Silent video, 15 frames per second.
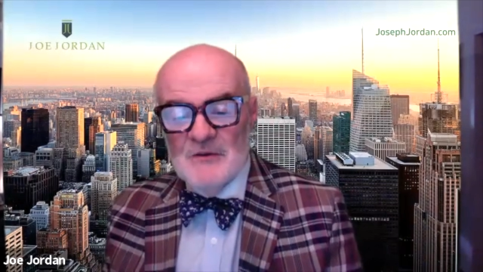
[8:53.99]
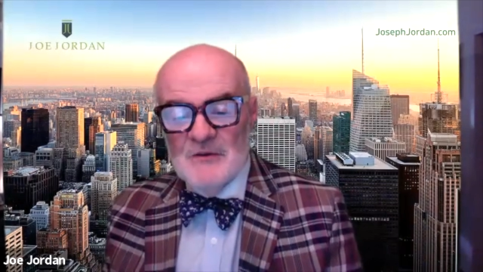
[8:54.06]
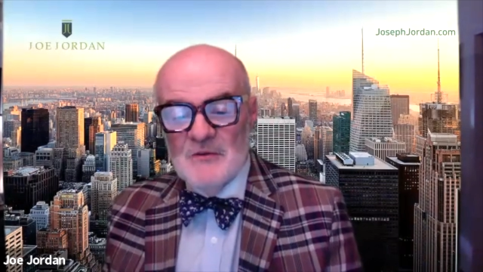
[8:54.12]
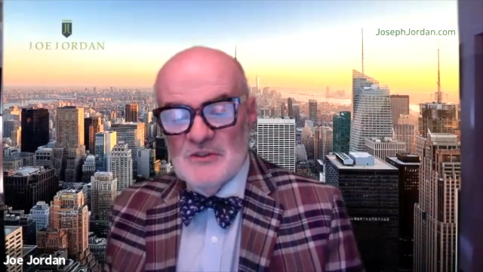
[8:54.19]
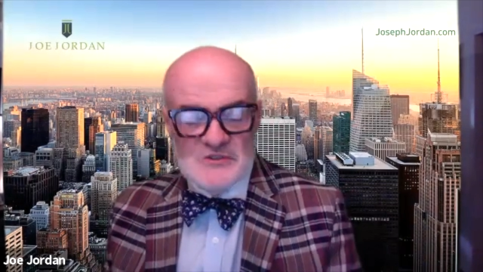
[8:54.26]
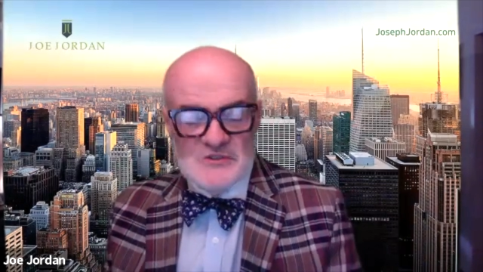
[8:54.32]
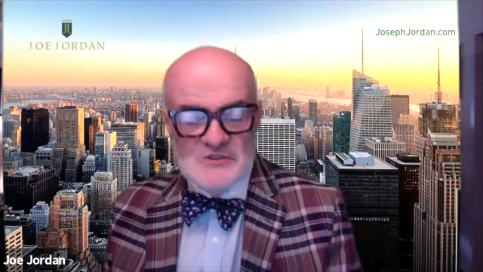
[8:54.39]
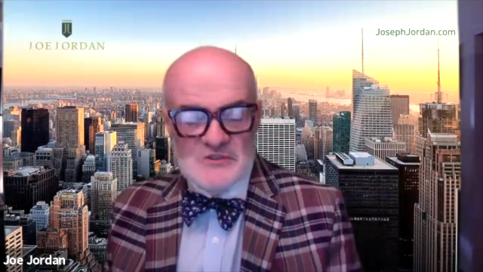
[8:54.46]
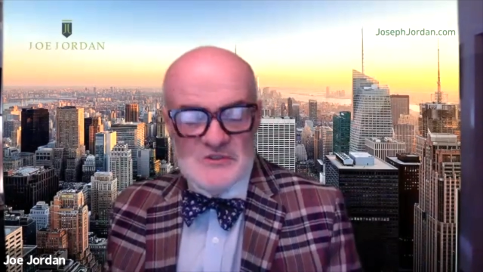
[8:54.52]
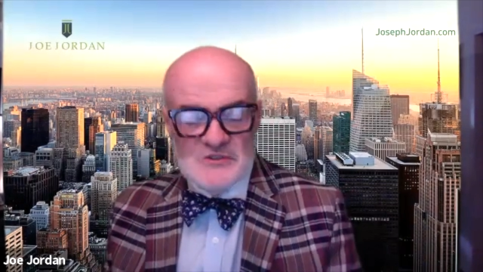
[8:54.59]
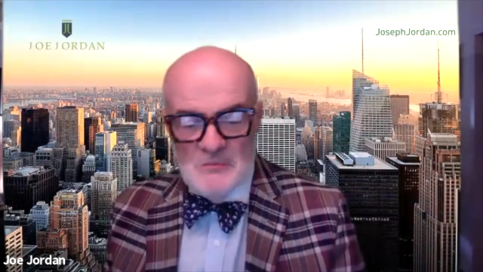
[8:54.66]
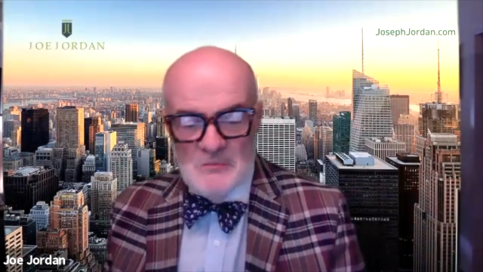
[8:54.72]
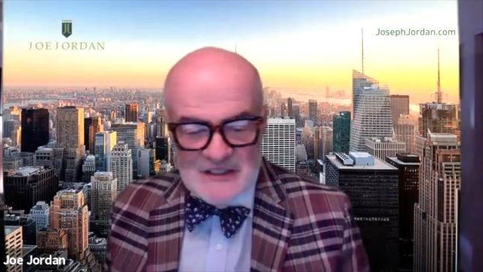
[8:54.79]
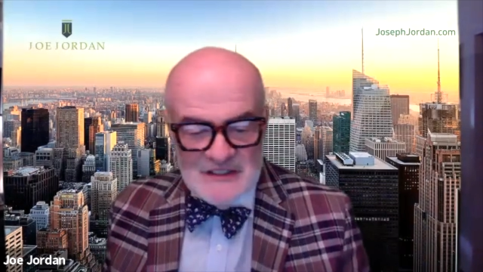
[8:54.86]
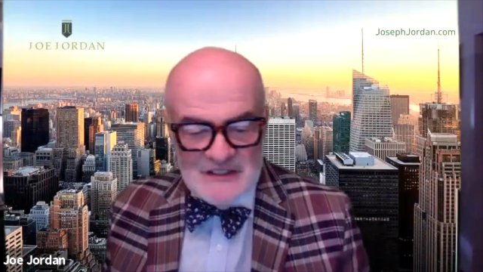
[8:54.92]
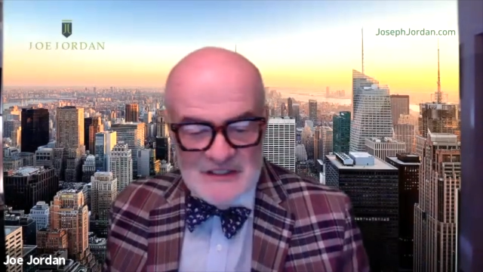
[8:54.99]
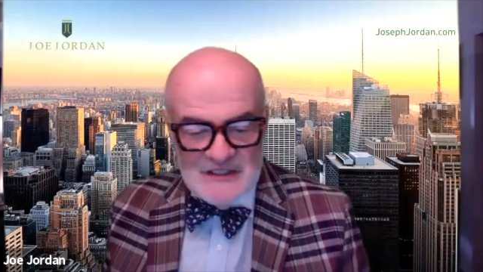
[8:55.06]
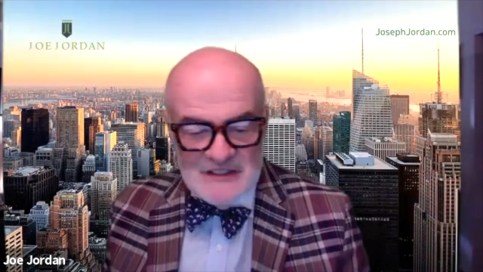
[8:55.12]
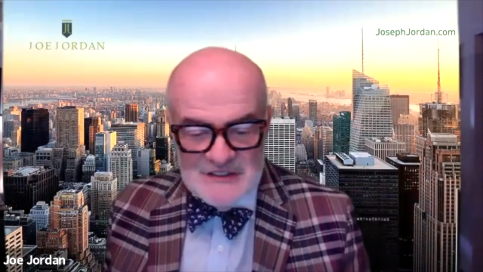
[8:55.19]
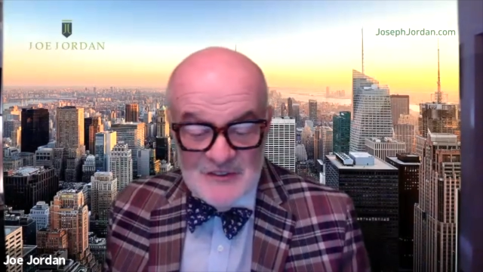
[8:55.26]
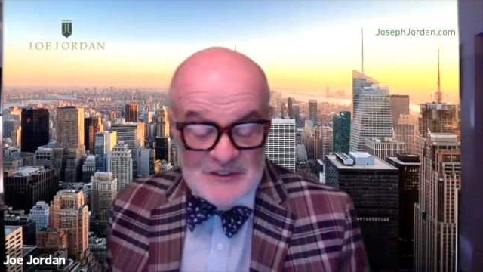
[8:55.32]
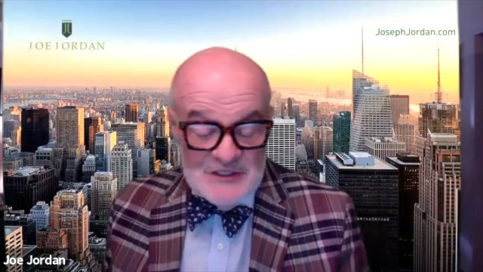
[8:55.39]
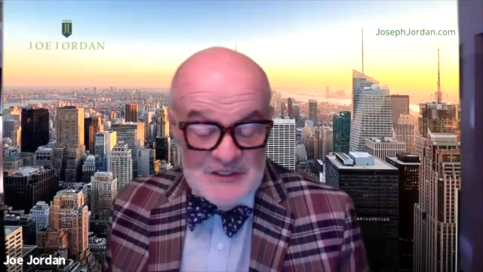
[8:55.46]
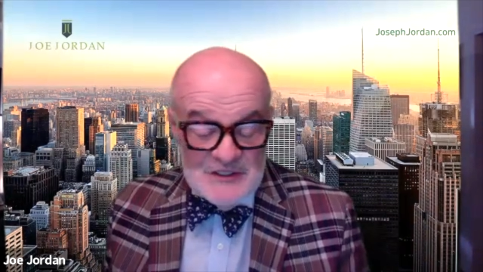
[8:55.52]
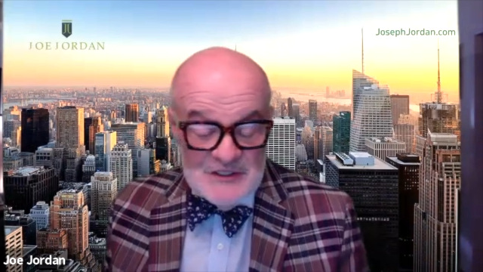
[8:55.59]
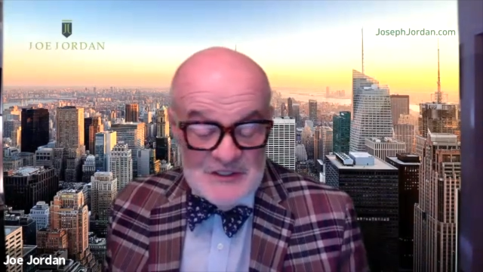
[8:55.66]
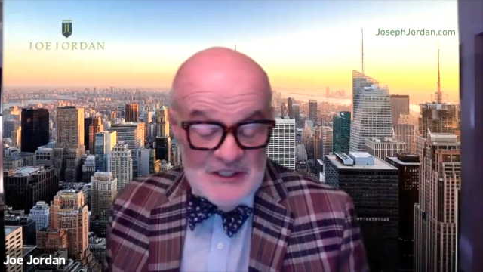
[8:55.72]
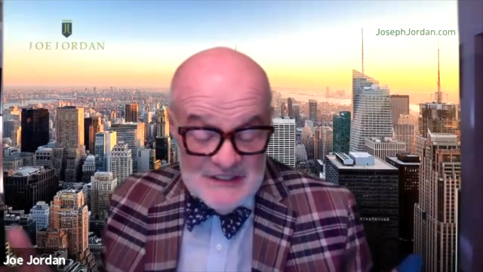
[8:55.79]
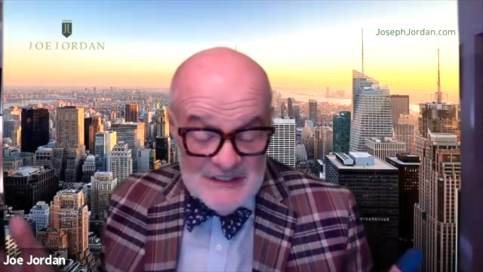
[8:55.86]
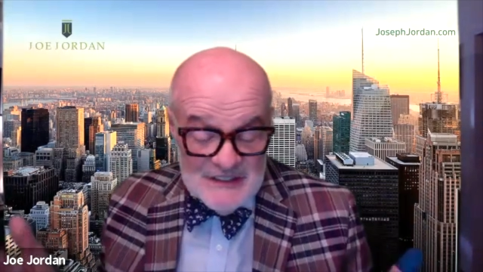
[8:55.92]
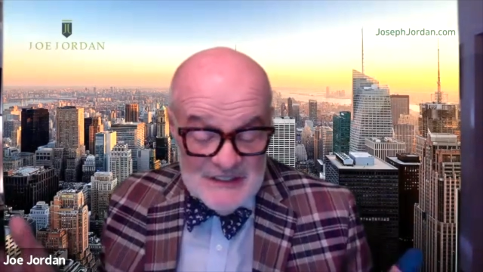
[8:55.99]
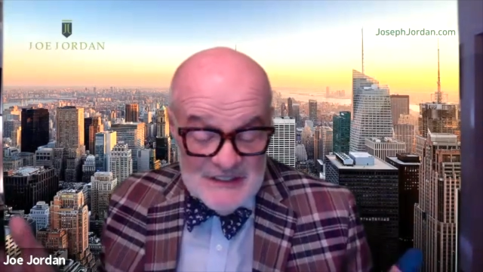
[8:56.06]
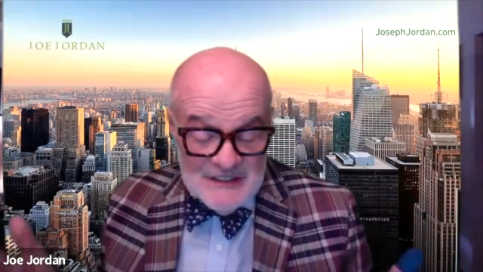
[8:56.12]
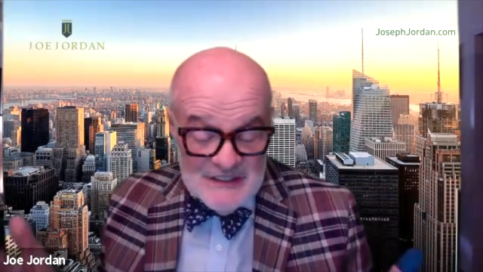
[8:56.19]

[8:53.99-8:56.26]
which is dramatically different than I think